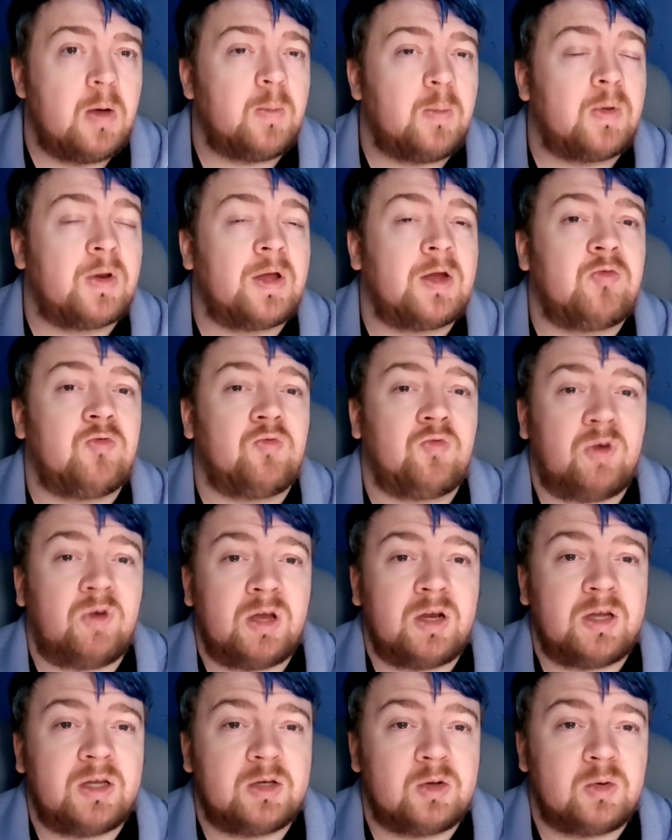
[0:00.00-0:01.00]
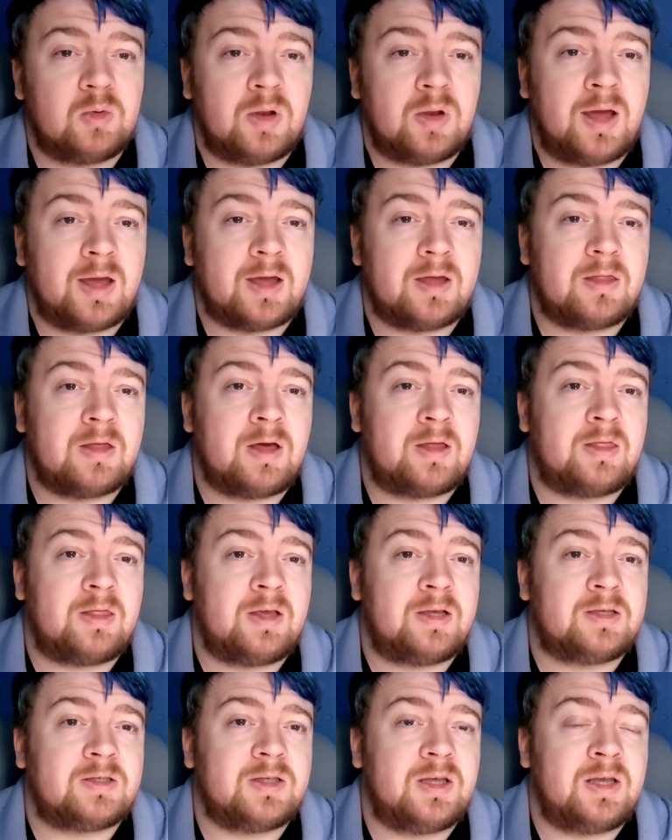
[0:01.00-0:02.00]
But I really do like that
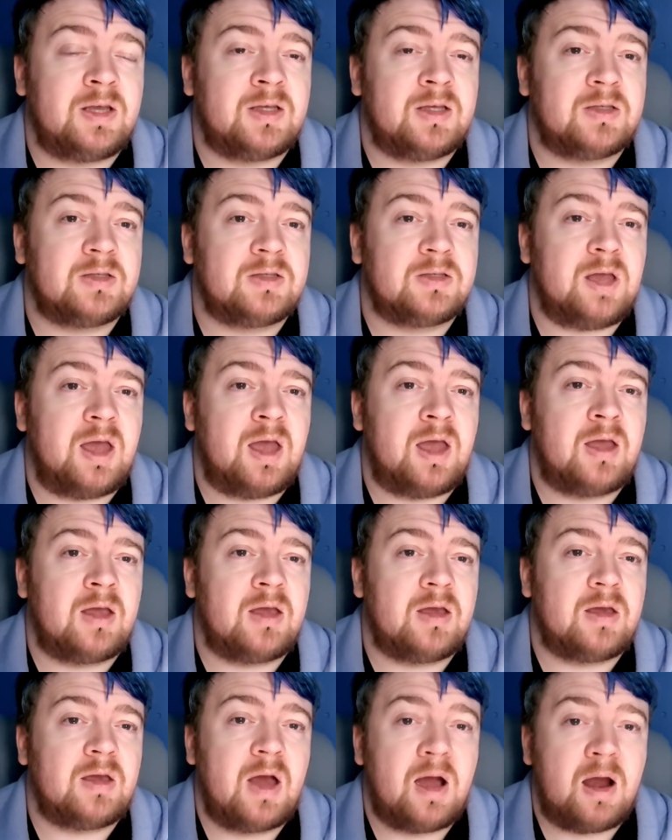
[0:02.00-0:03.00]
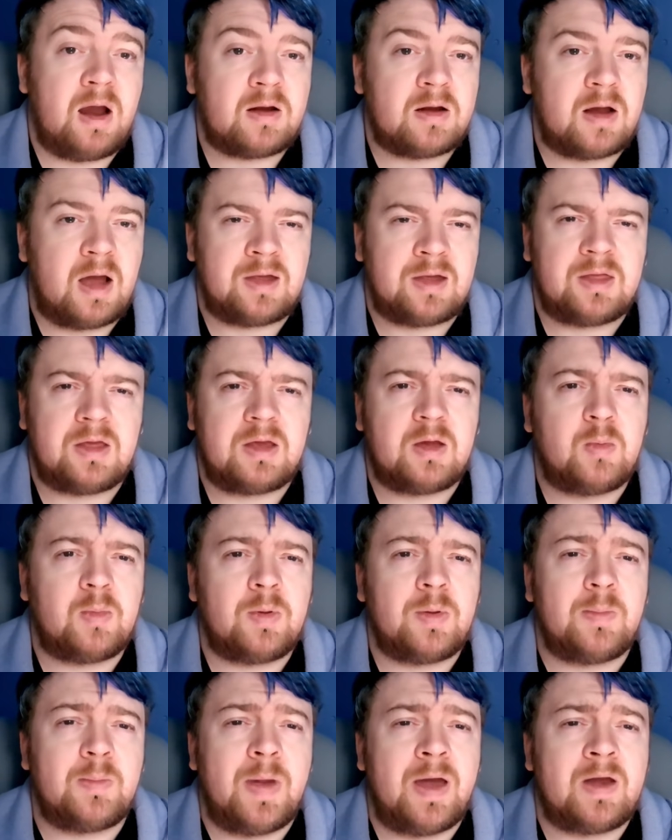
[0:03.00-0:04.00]
this is a card. I think it'll
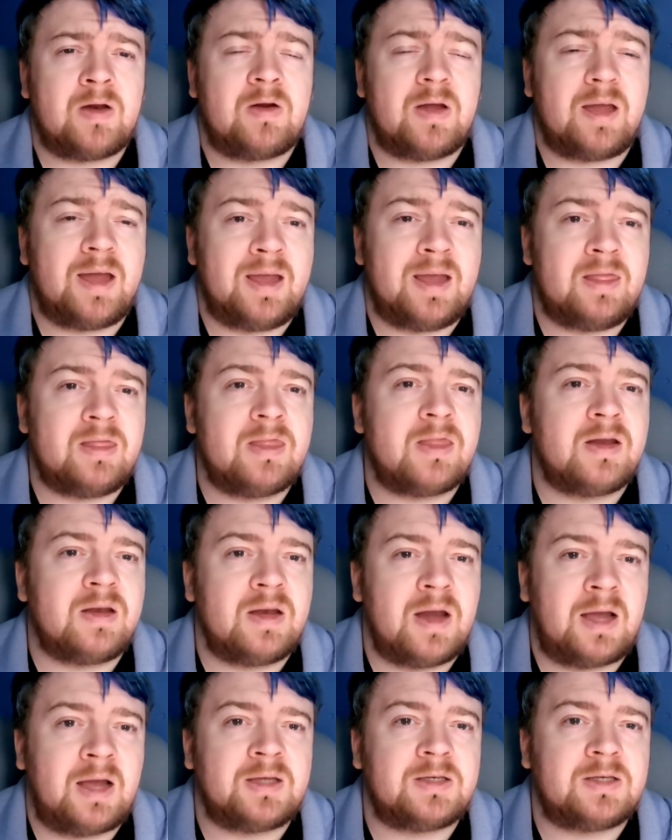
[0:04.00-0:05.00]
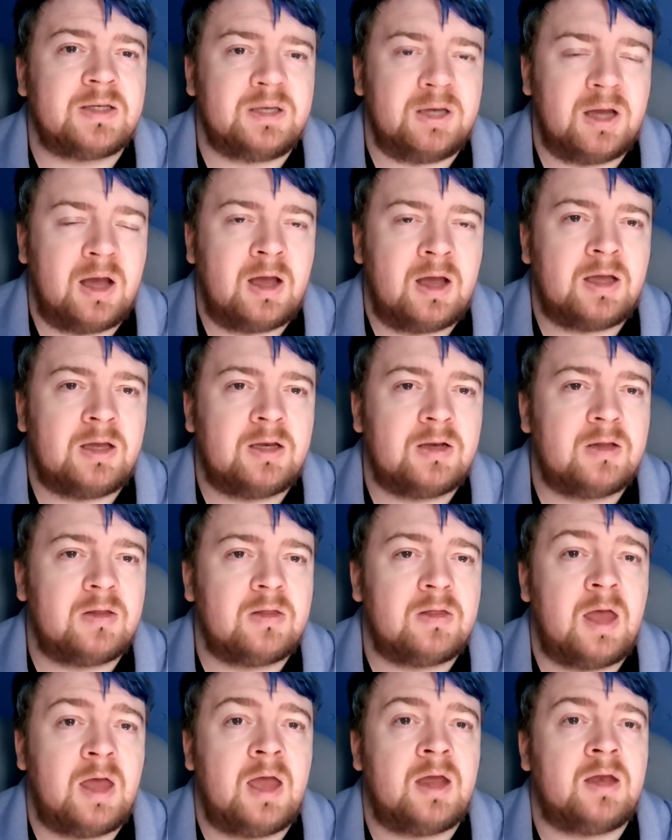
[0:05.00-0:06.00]
be better in the
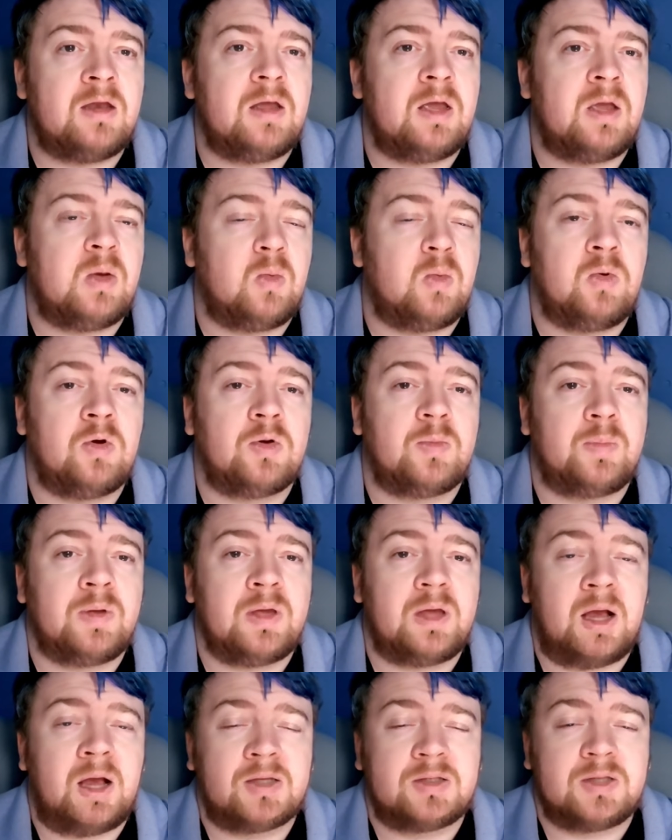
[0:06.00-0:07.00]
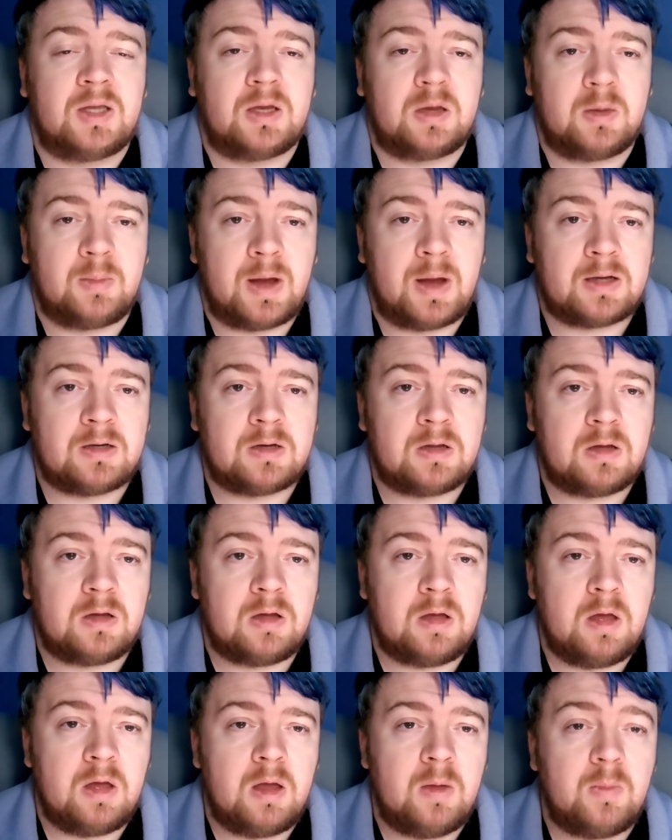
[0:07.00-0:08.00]
99 than it would be as a commander,
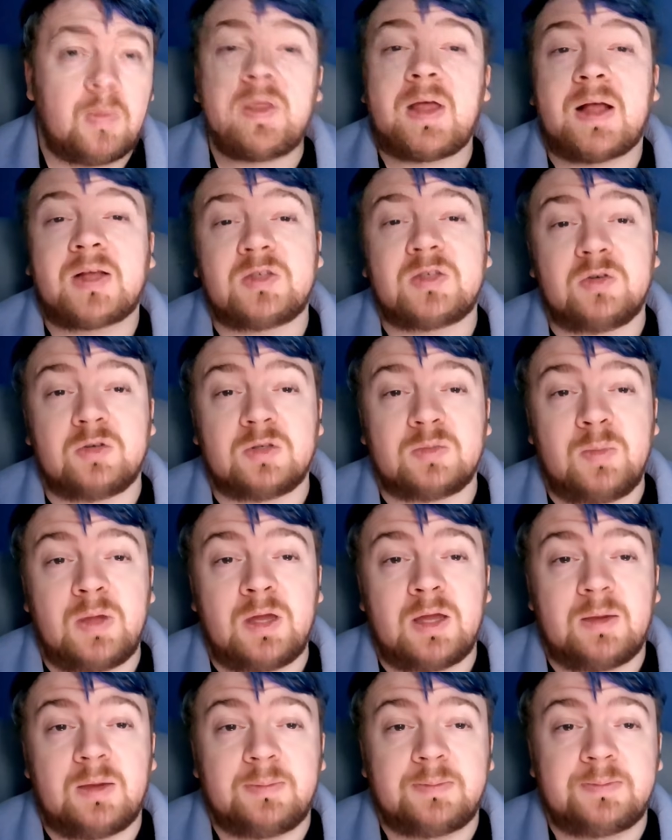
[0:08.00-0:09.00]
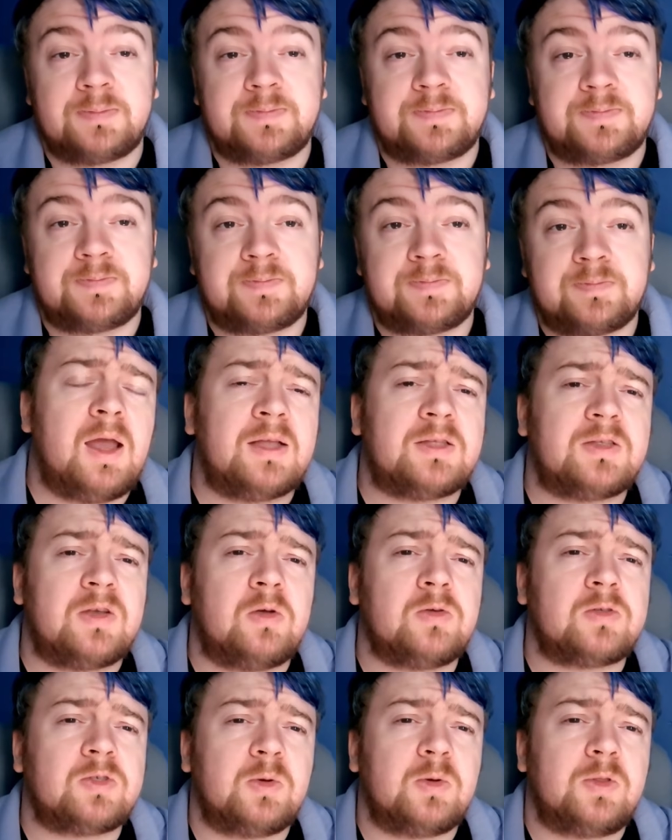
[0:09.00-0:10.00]
but that's just me. It's
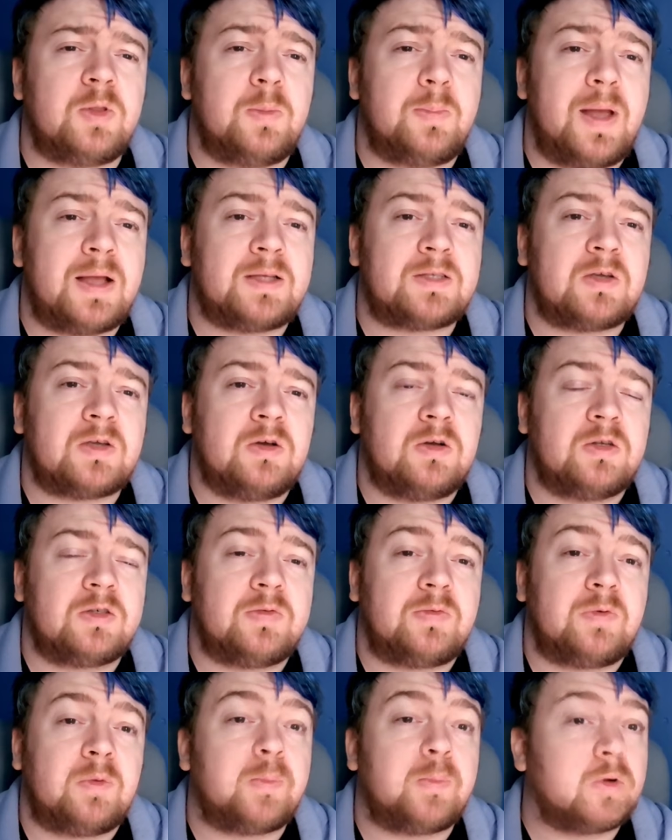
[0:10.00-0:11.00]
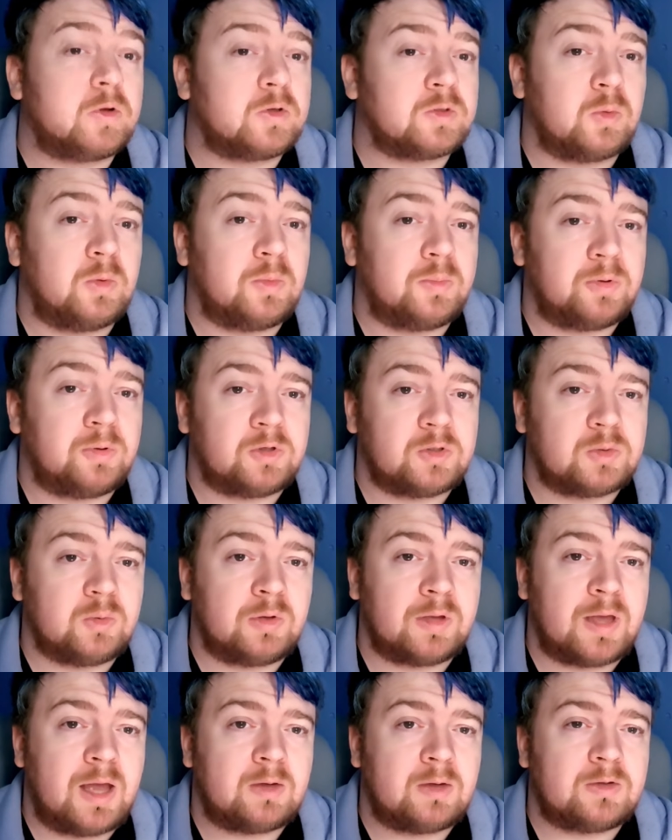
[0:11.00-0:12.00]
also in the best colors for
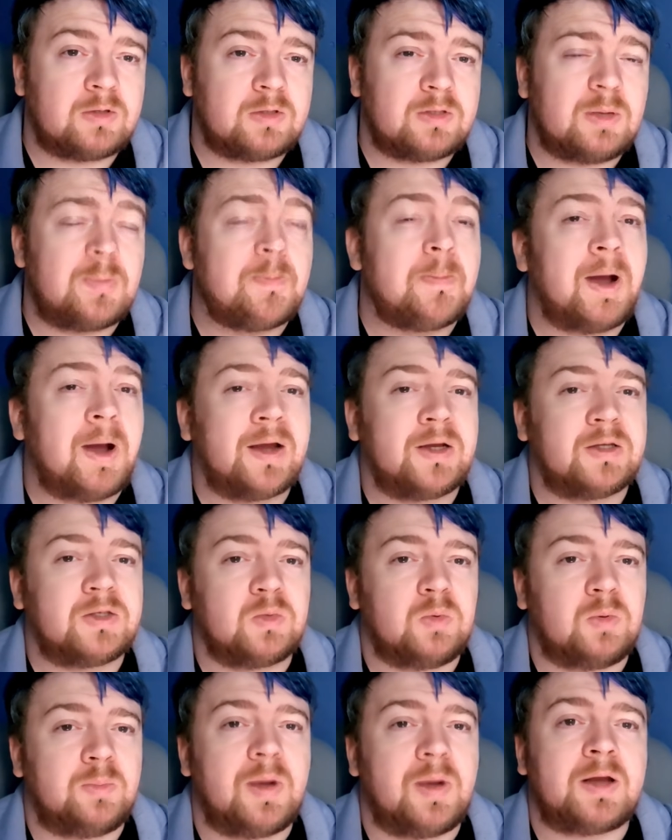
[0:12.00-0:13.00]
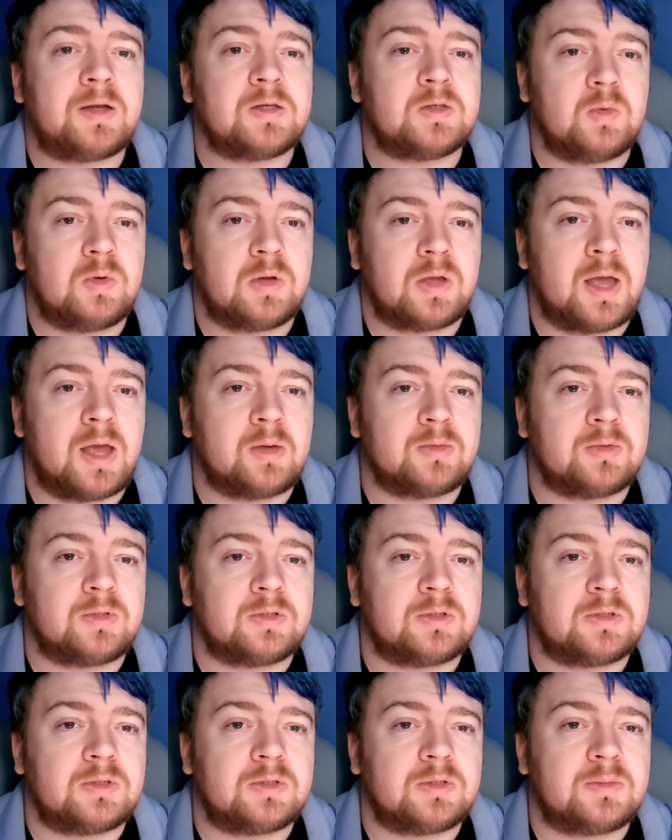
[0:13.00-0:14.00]
+1/+1 counters and -1/-1
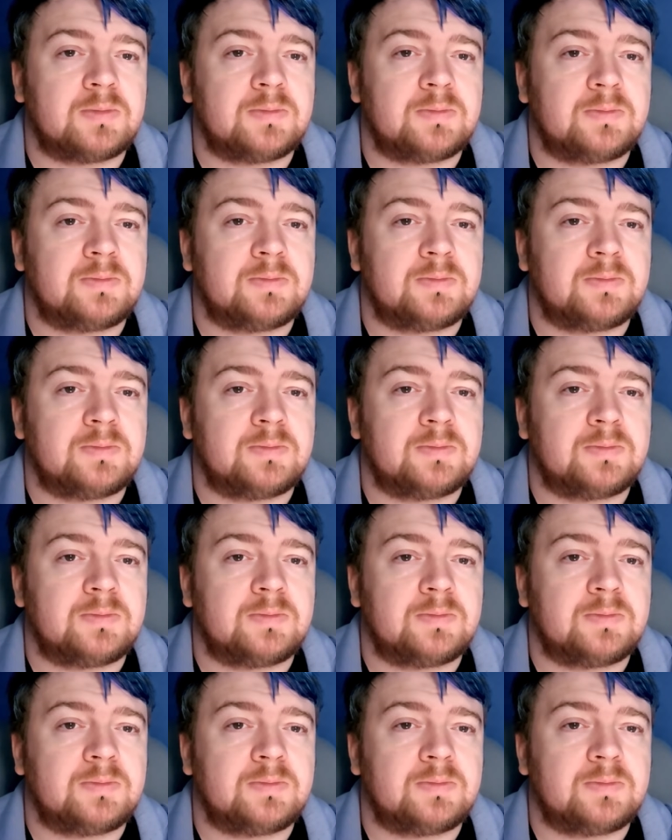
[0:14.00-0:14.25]
counters.